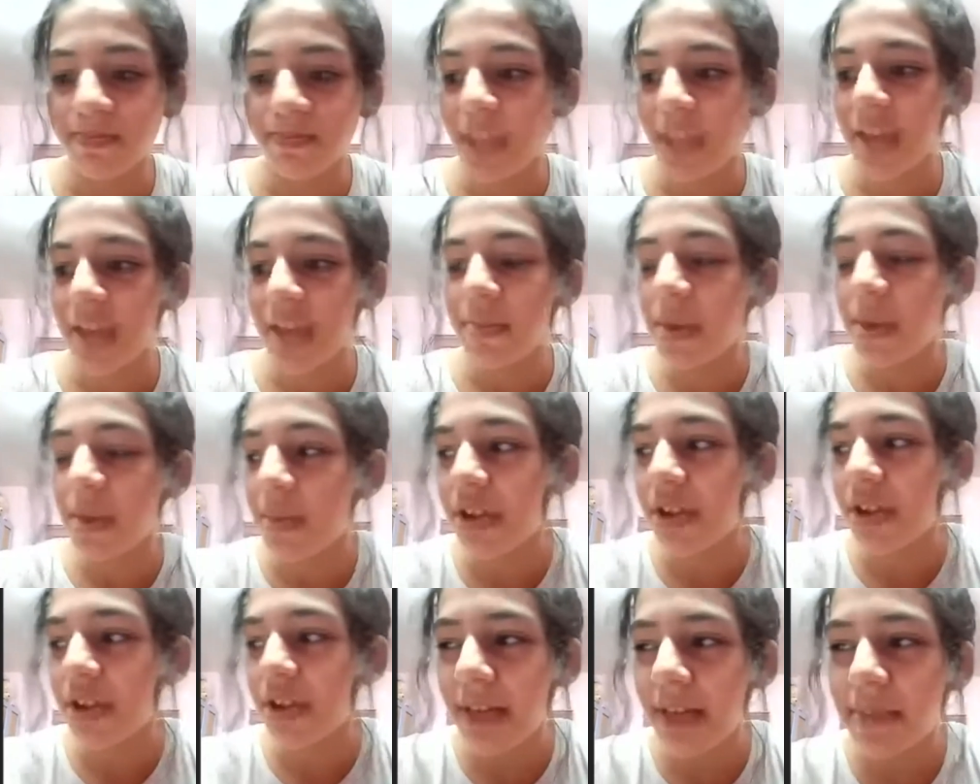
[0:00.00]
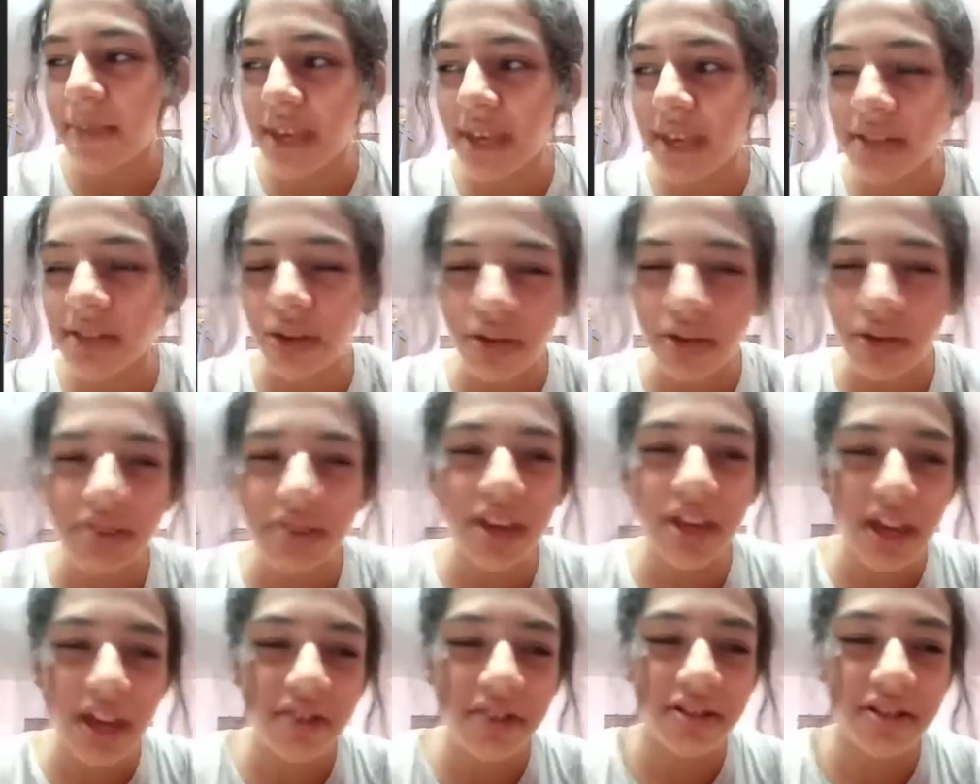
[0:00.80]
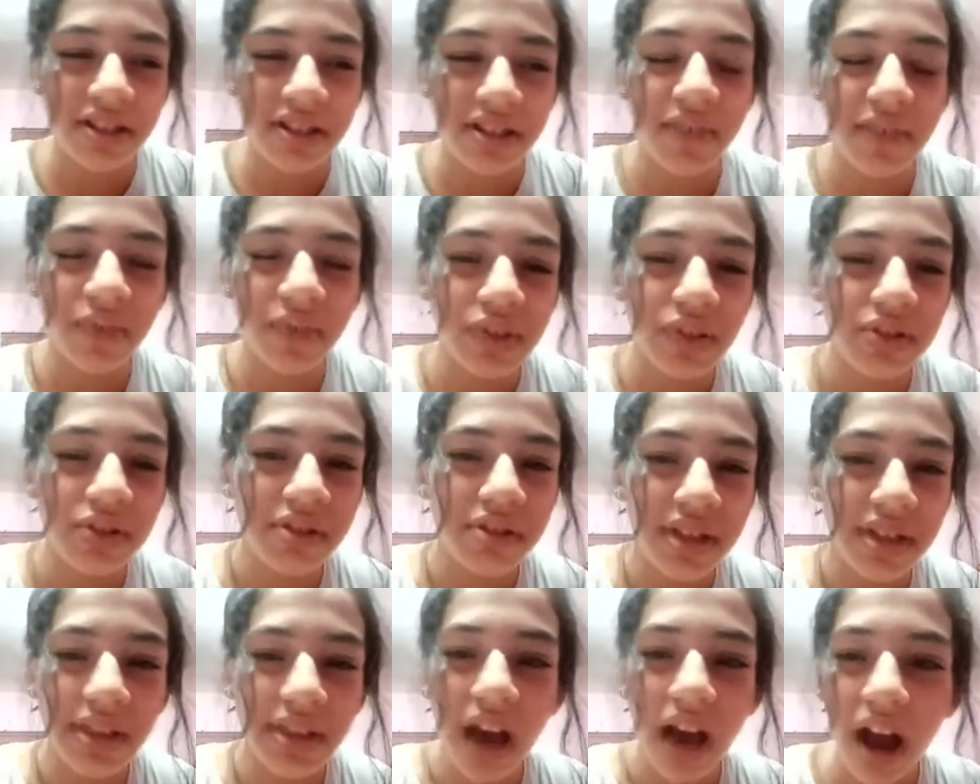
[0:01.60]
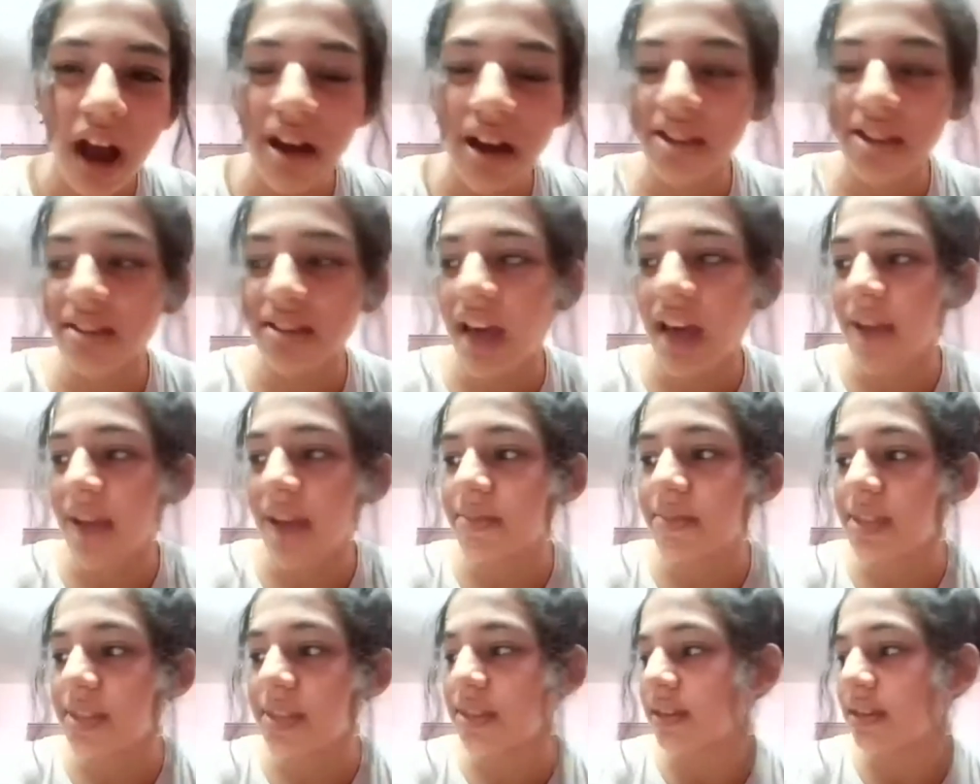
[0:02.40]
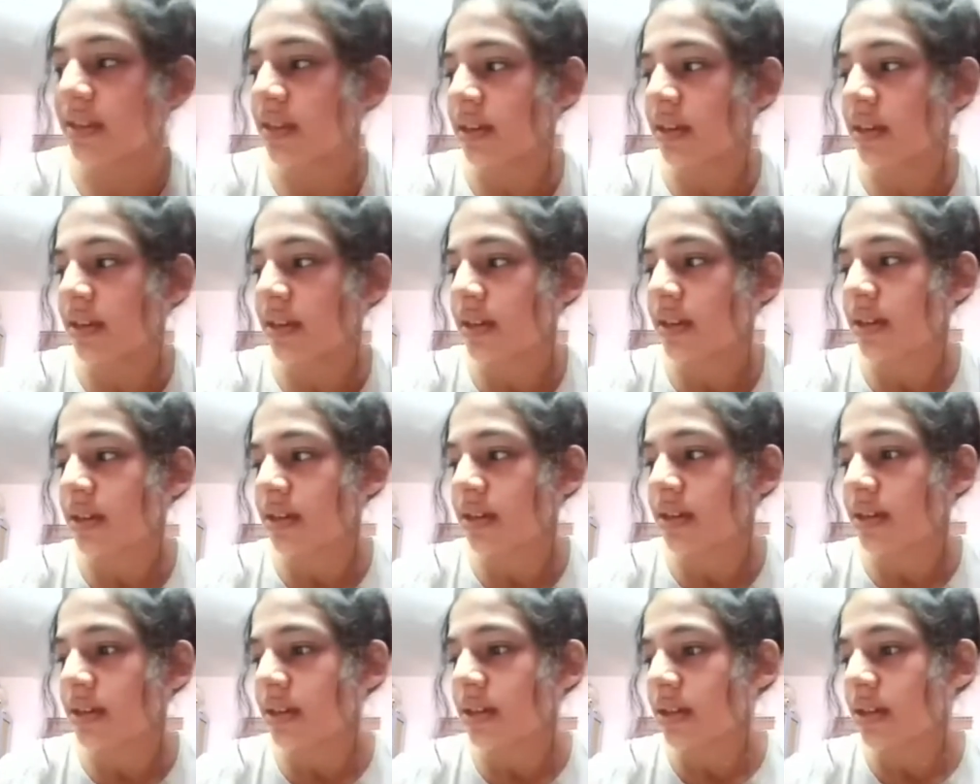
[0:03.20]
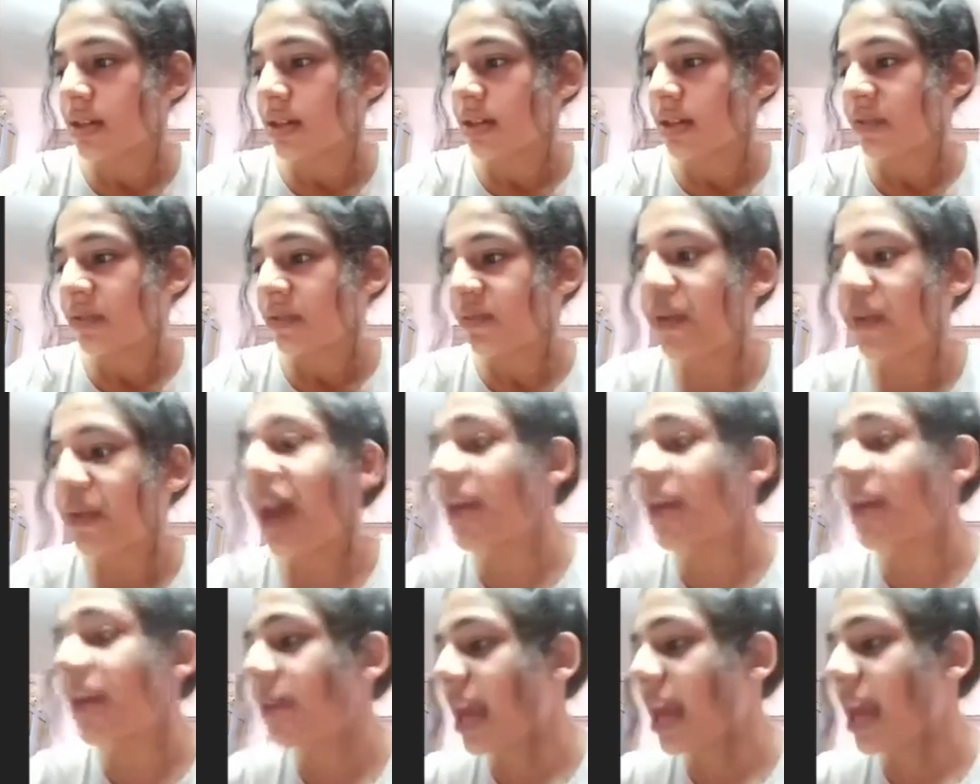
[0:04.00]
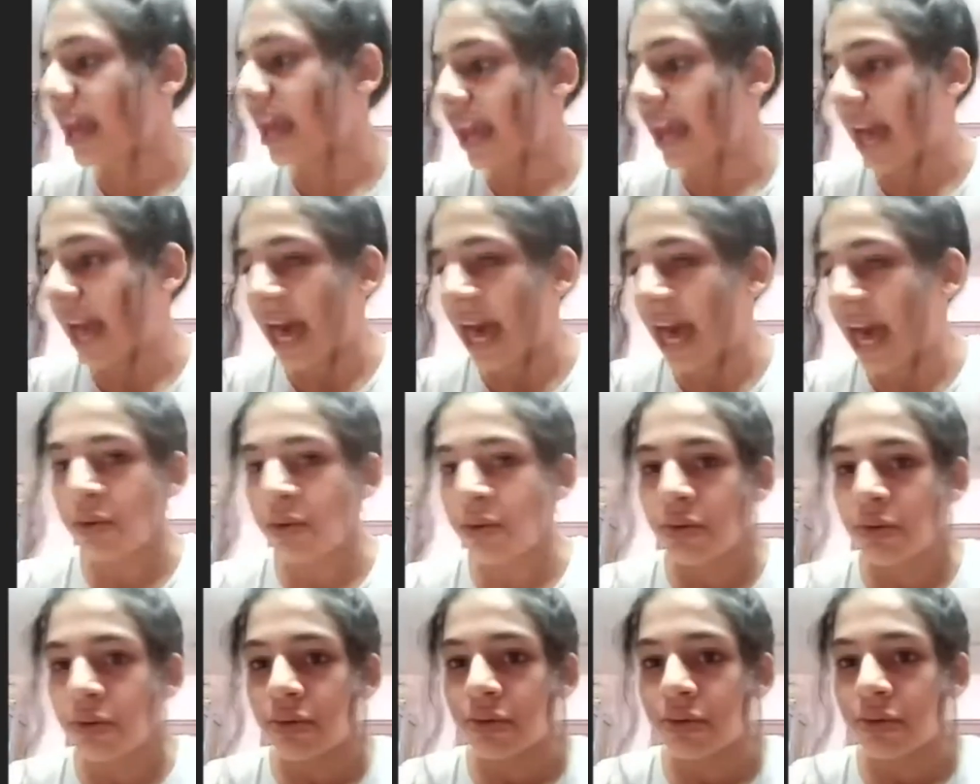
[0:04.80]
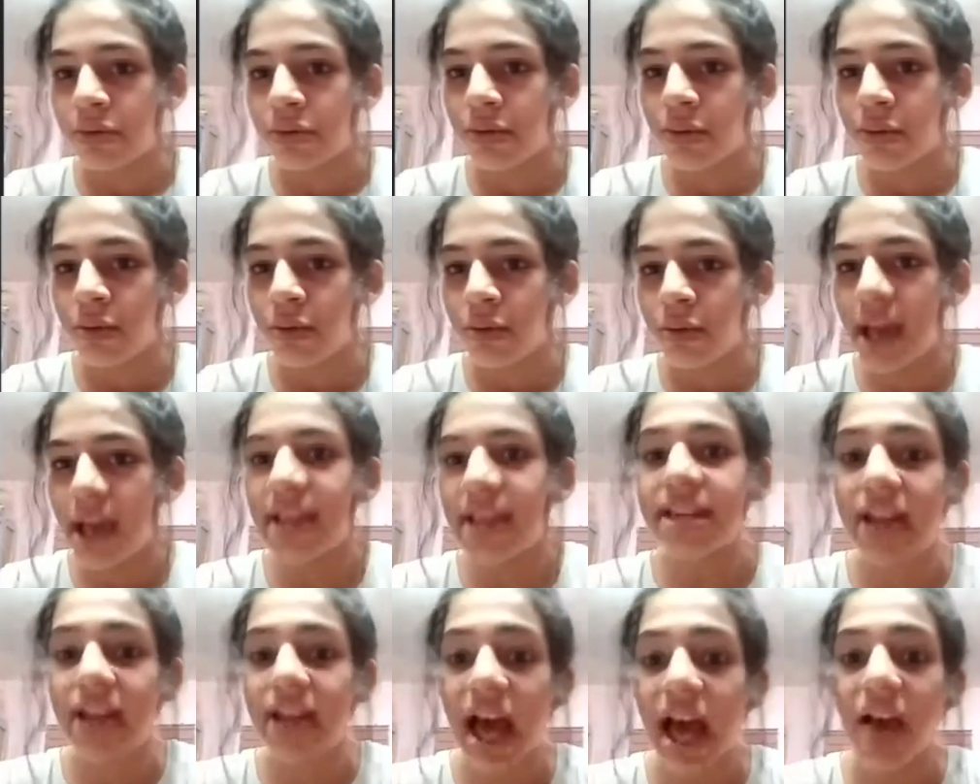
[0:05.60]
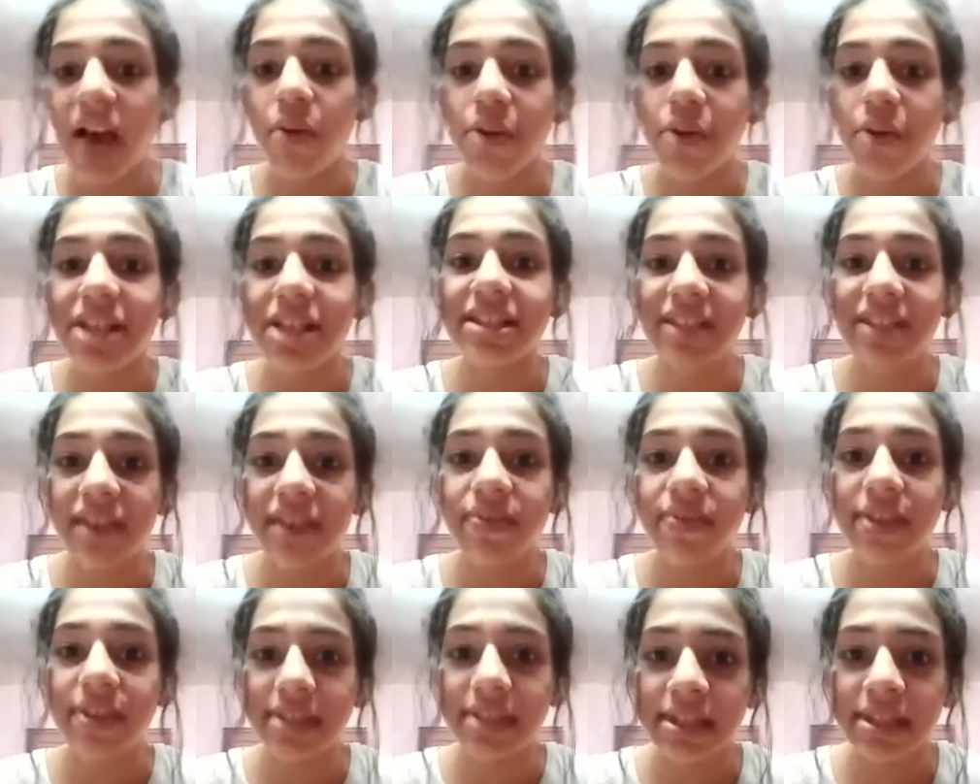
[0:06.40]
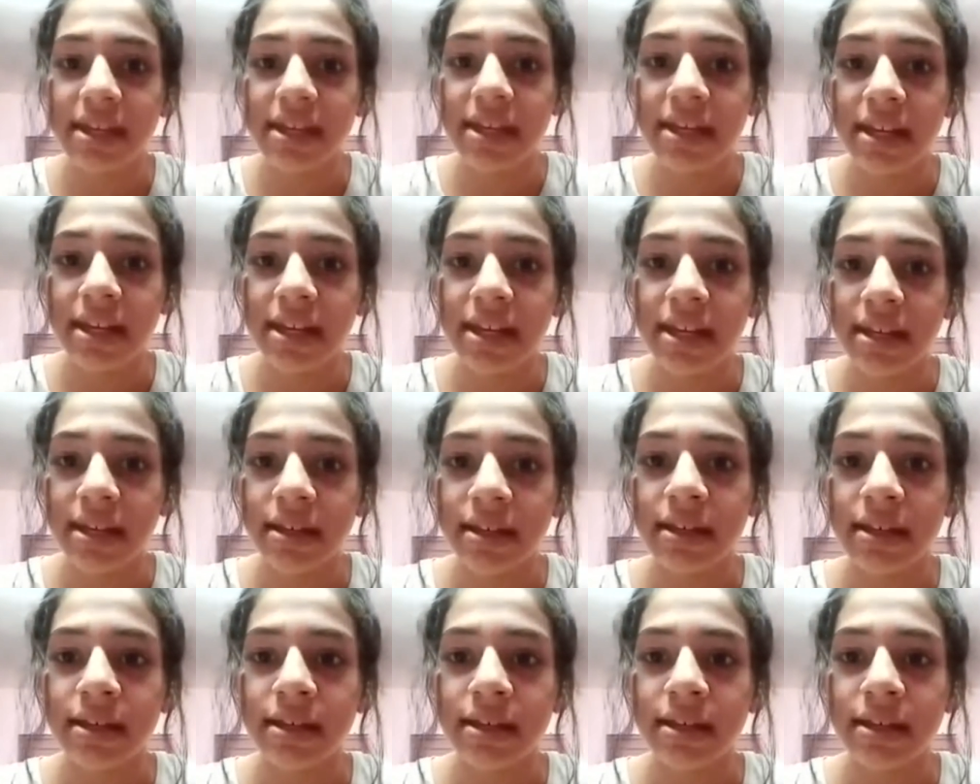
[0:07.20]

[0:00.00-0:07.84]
People can be so secretive during the hard times. Find me a cow and I will save the city.